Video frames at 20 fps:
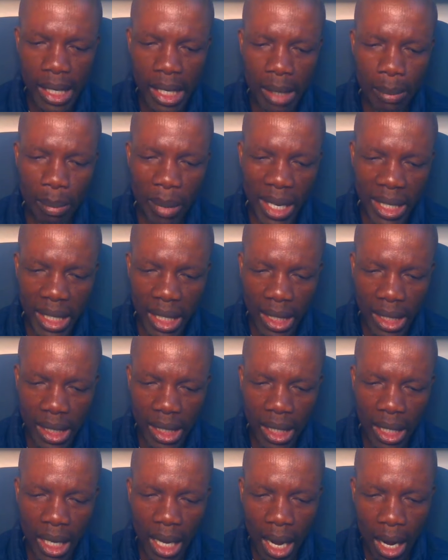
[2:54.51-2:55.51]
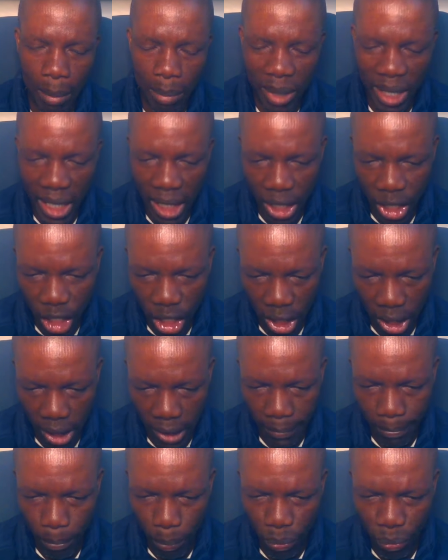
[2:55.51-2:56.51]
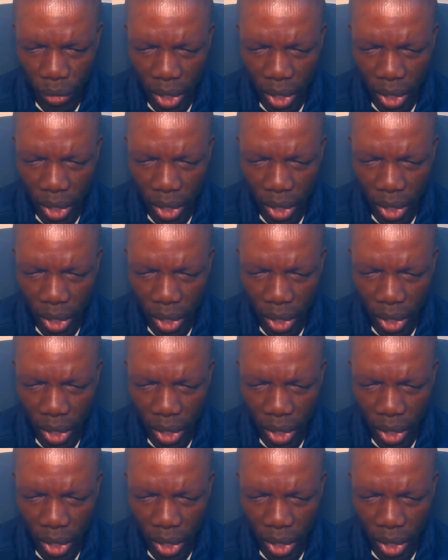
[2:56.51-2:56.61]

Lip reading: emergency applications.